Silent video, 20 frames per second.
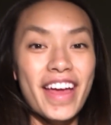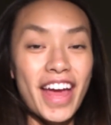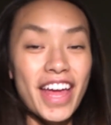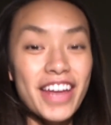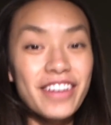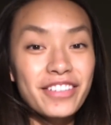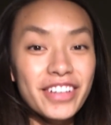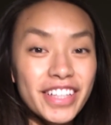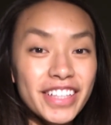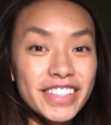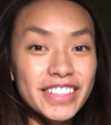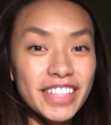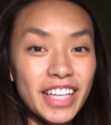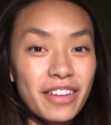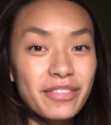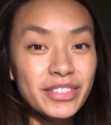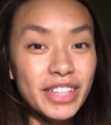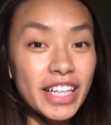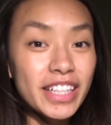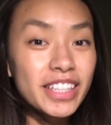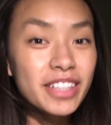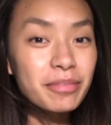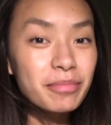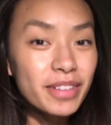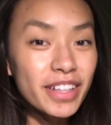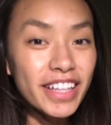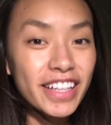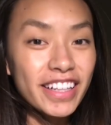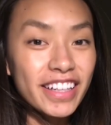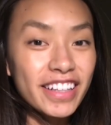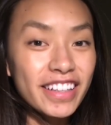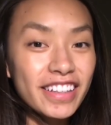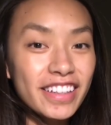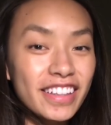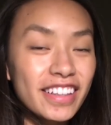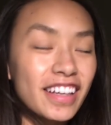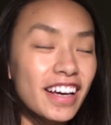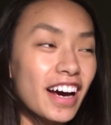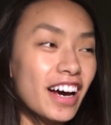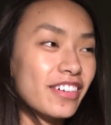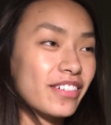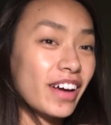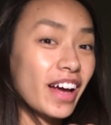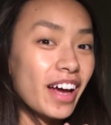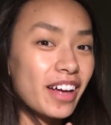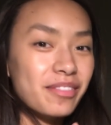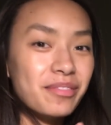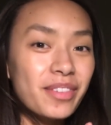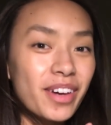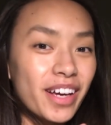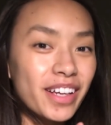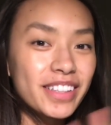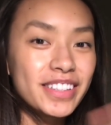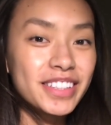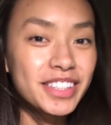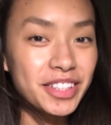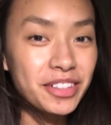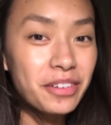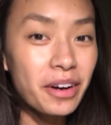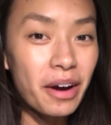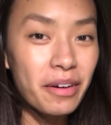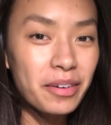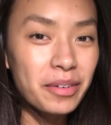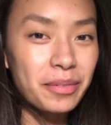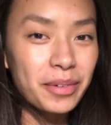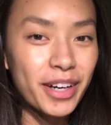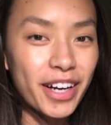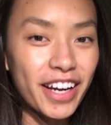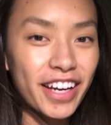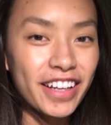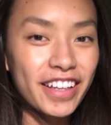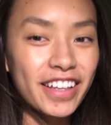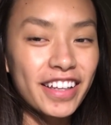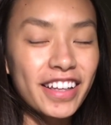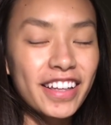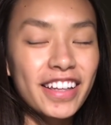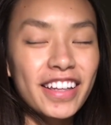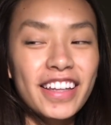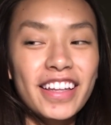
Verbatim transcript: Anyways, I'm done complaining. I've had my two hour break.